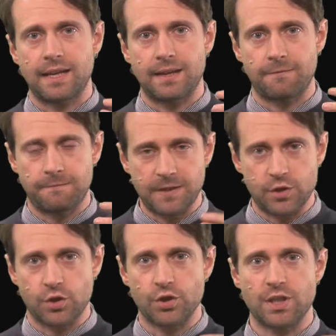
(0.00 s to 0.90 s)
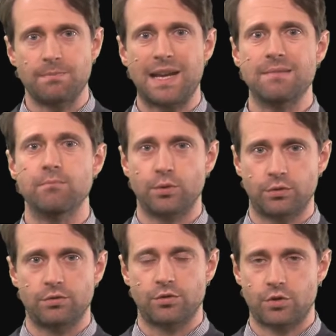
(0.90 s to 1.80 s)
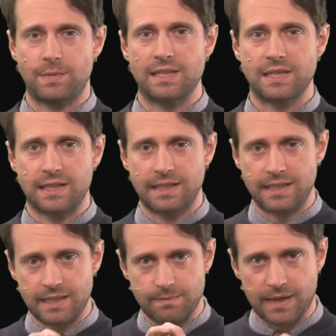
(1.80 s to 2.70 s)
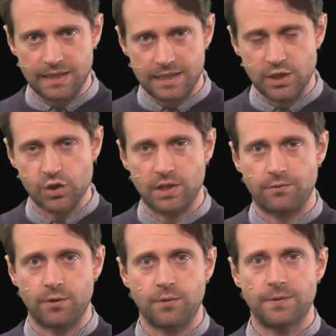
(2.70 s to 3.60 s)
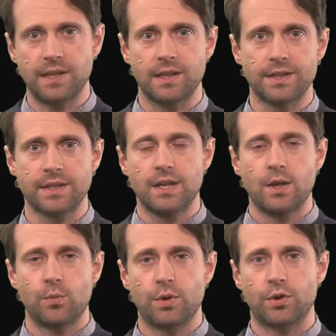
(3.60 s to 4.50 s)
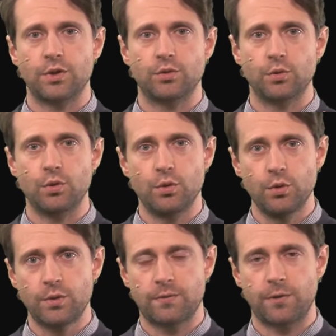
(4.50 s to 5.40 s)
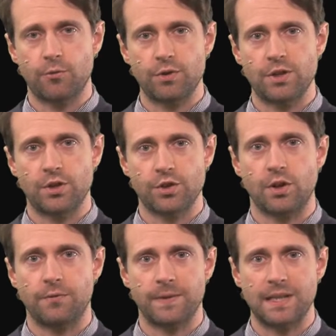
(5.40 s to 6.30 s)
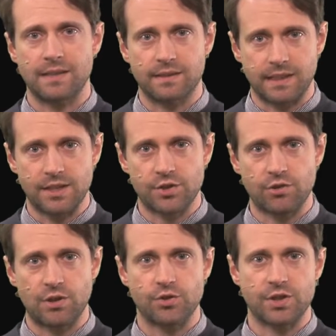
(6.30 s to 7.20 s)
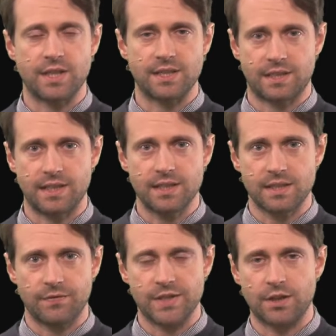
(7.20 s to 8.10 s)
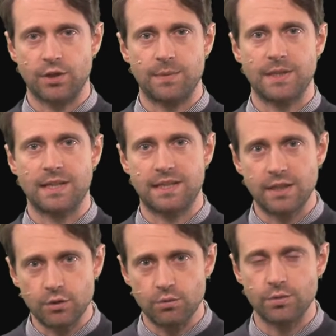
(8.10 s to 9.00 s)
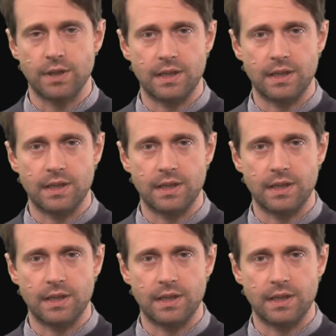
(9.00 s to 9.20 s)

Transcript: features in my input. So basically, in my initial flow fields, we're going to look for regions of intense Reynolds shear stress. These are going to be the Q